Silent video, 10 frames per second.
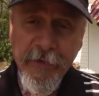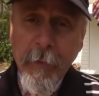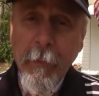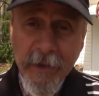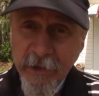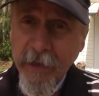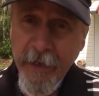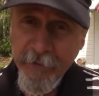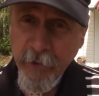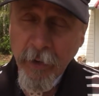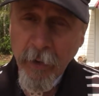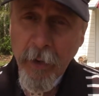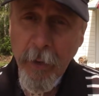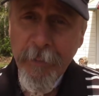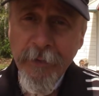some much nicer
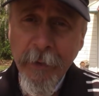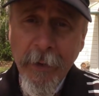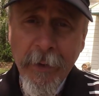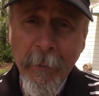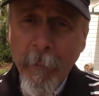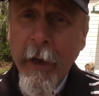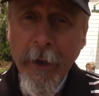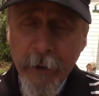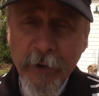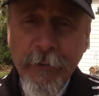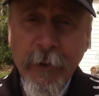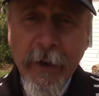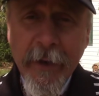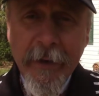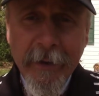clubs by a good
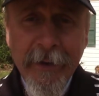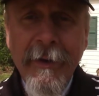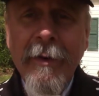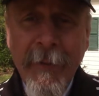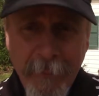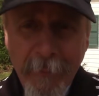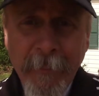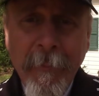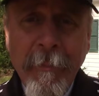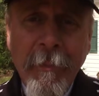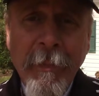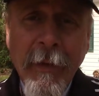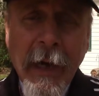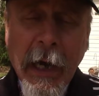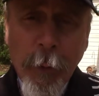friend,
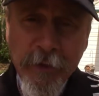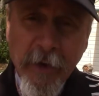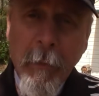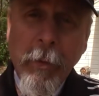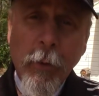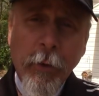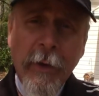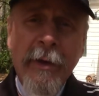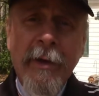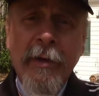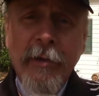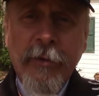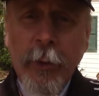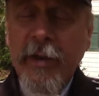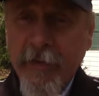I was humbled
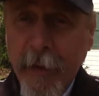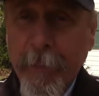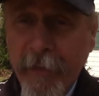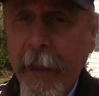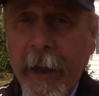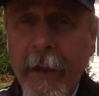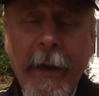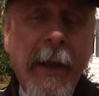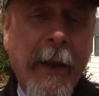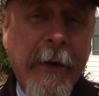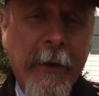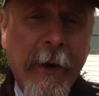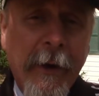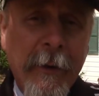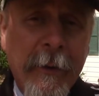to accept that. And
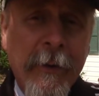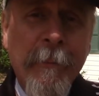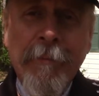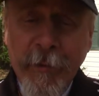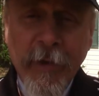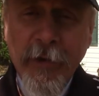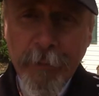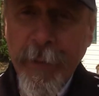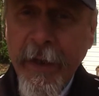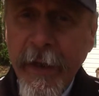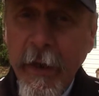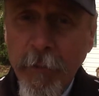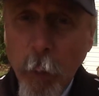uh, speaking of